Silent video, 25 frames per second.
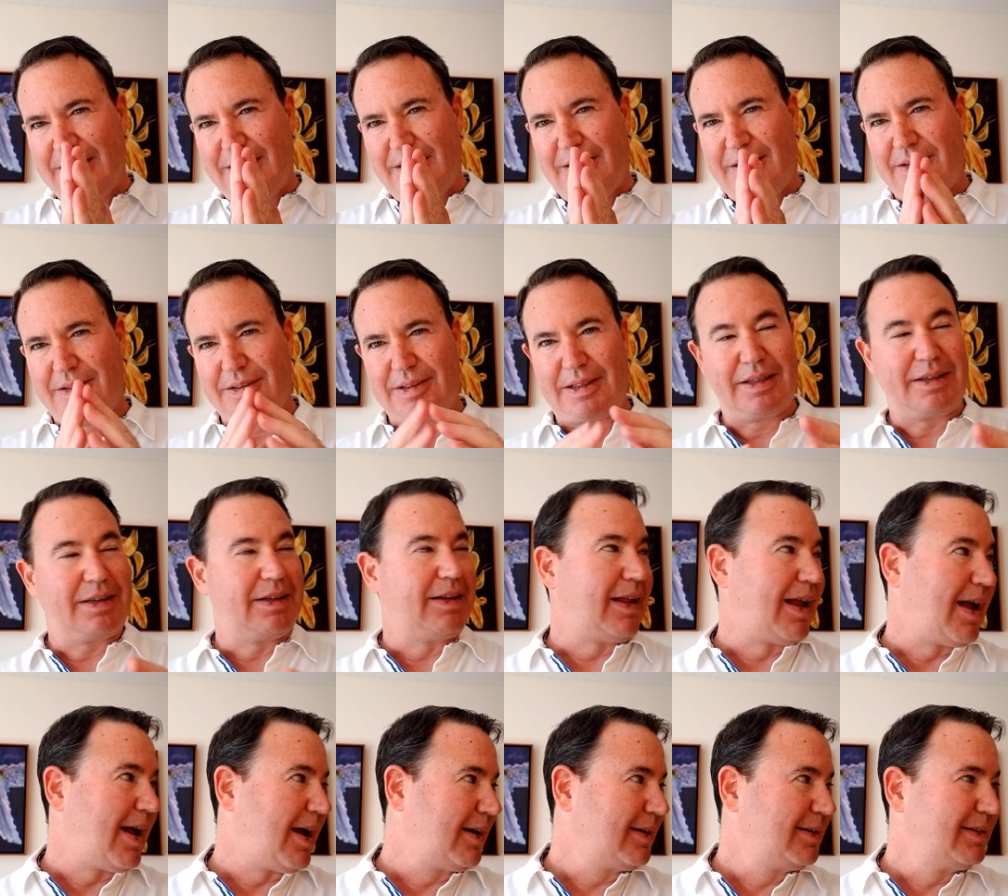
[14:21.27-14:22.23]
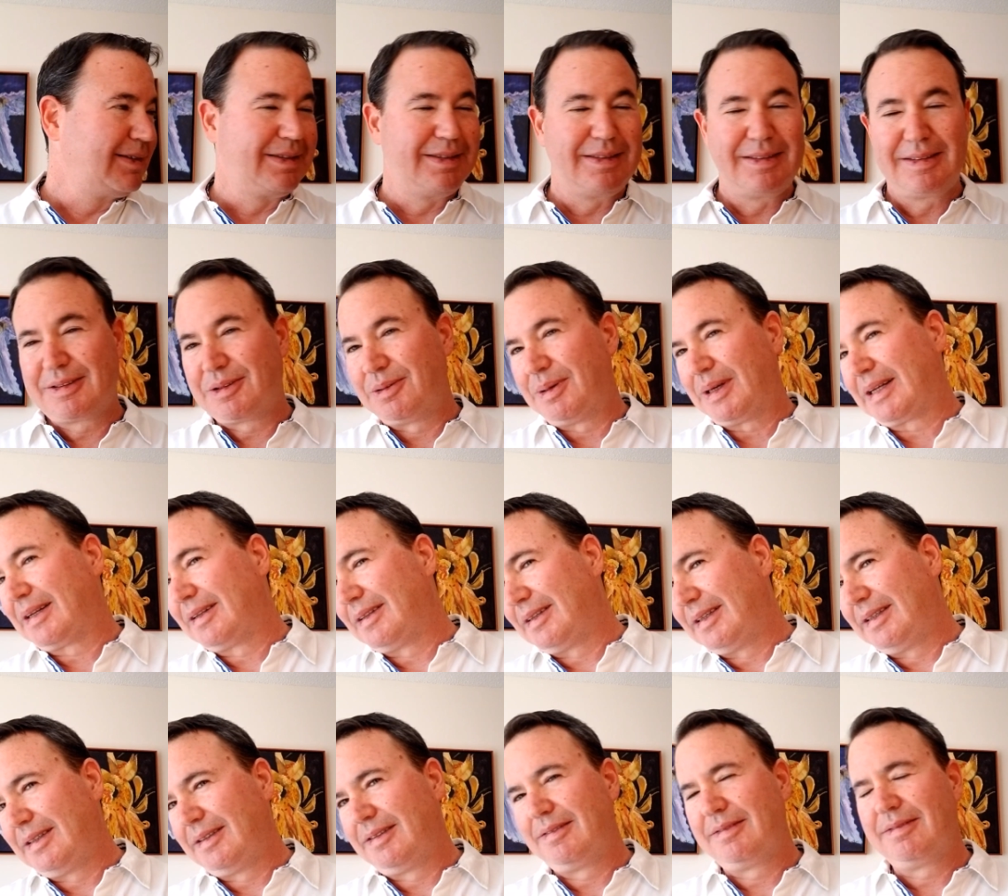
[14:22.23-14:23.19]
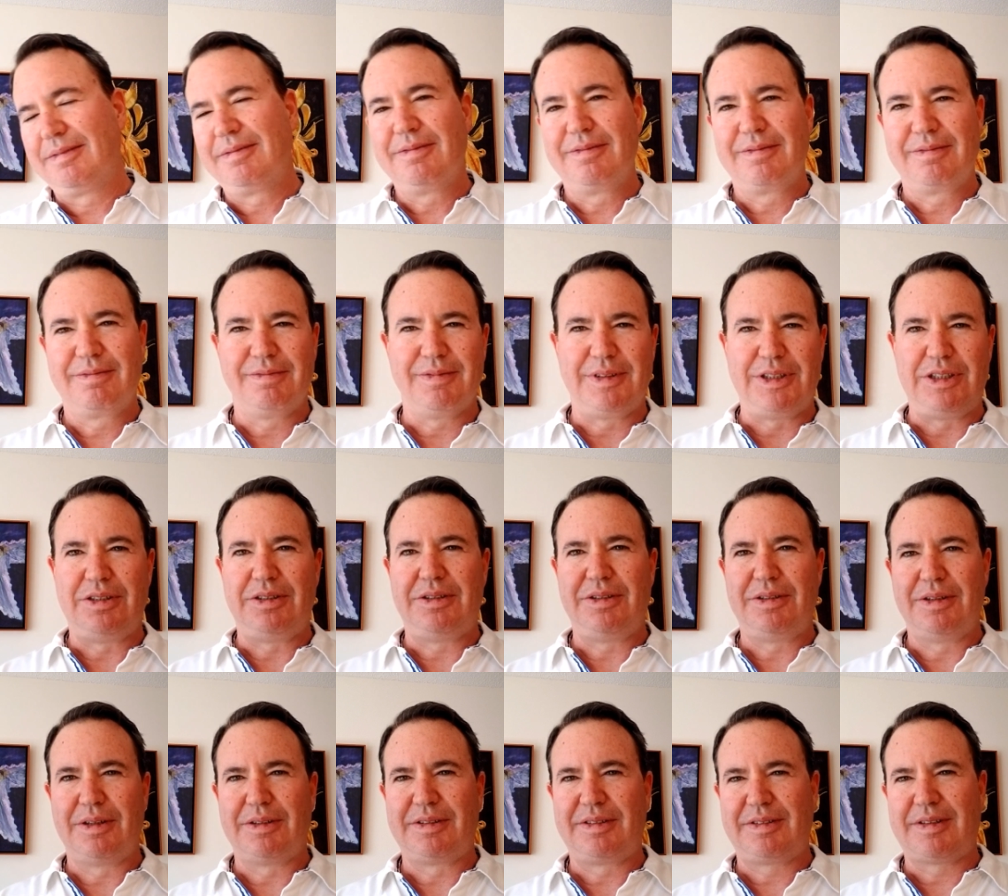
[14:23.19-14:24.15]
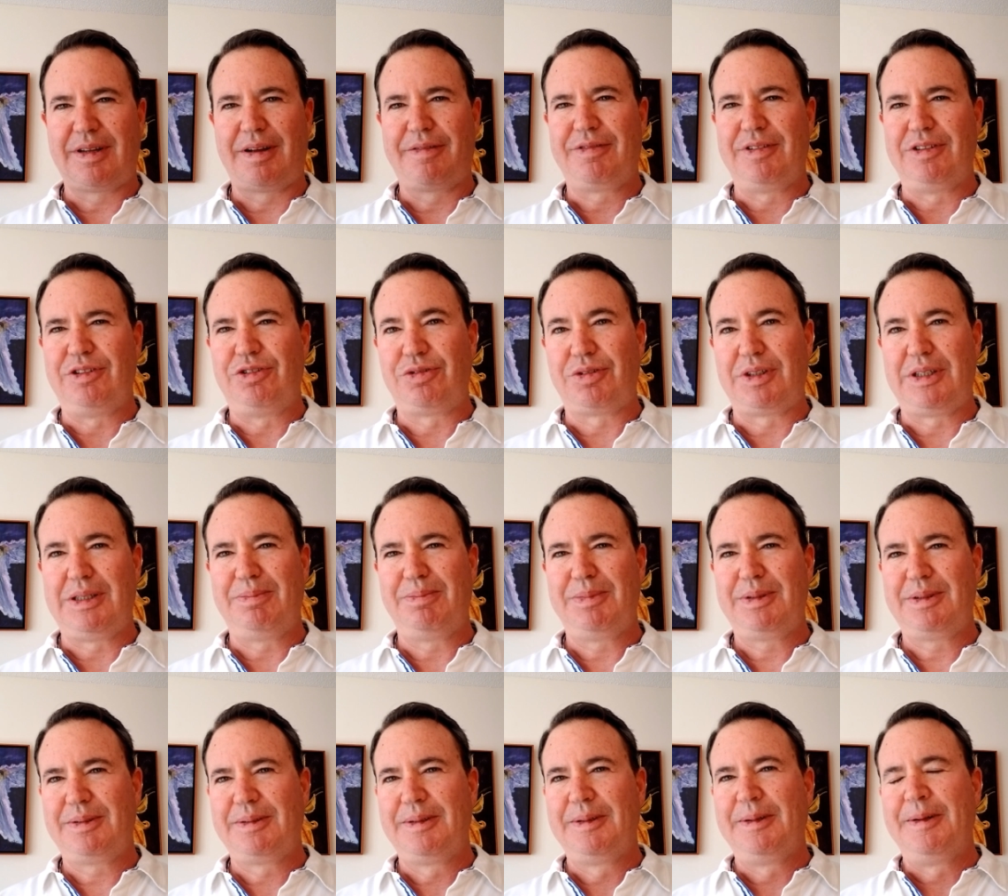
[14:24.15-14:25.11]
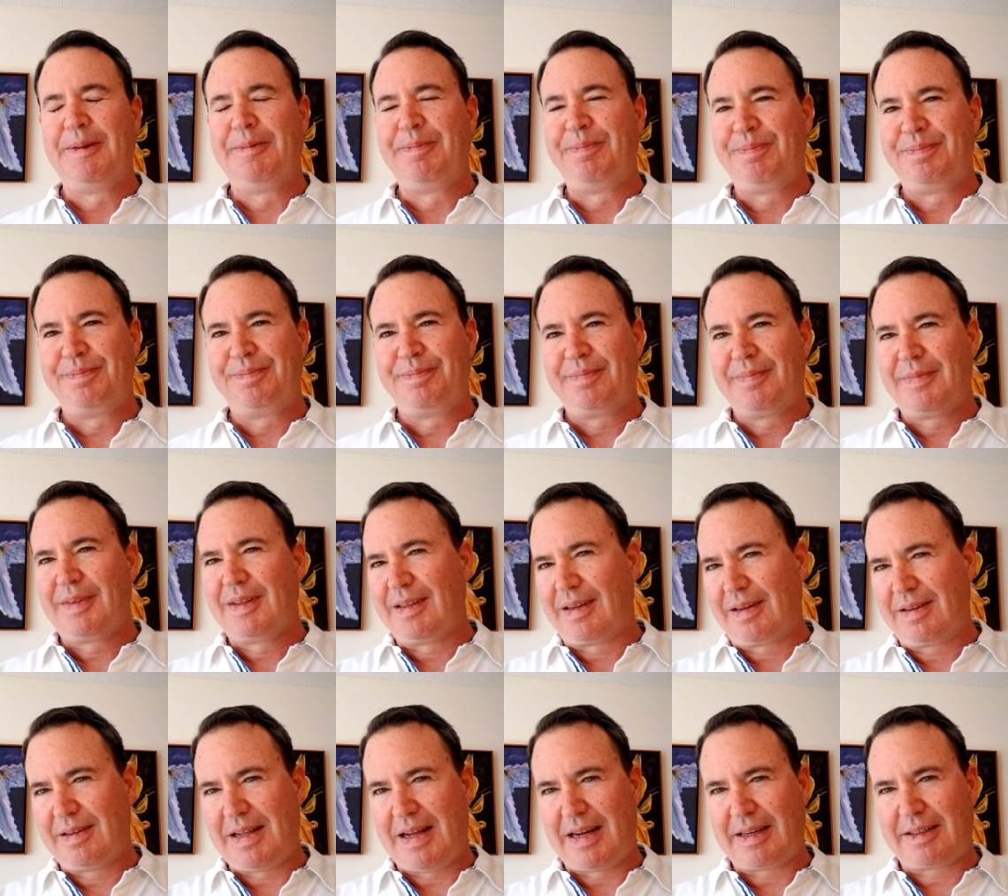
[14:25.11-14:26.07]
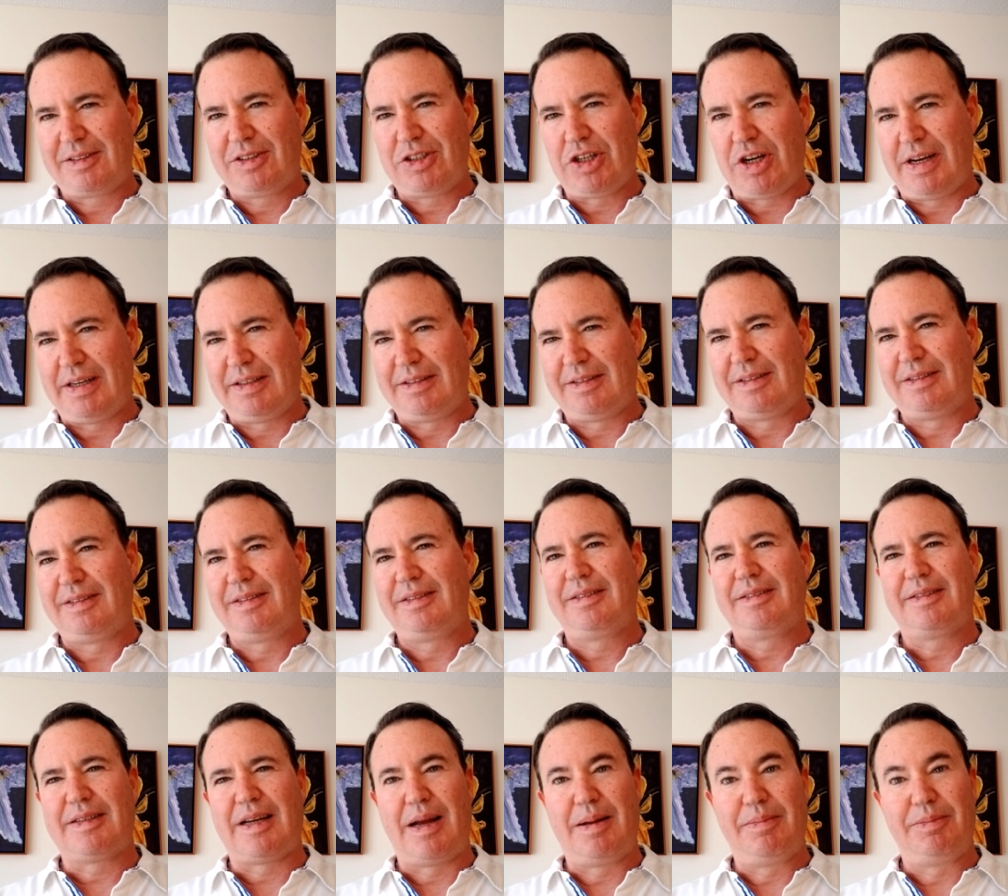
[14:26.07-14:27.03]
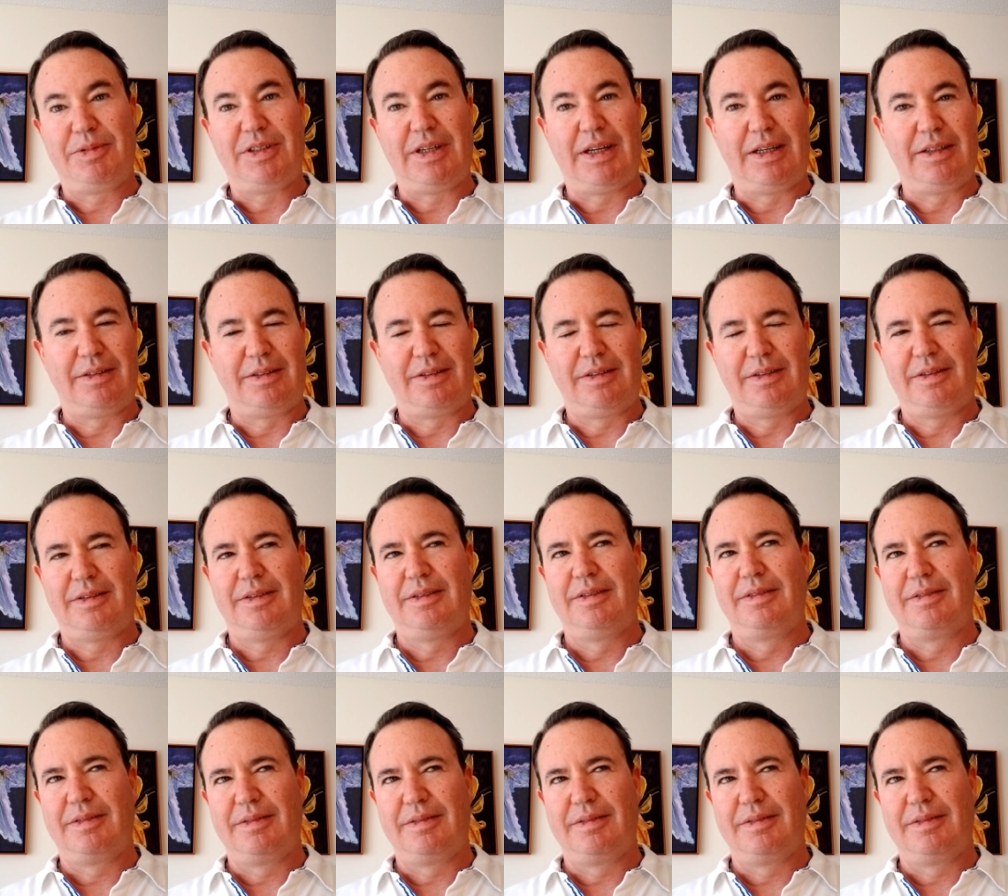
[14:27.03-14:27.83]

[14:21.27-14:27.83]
look at clocks quickly. When you do those stuff in dreams, the clock changes, time changes.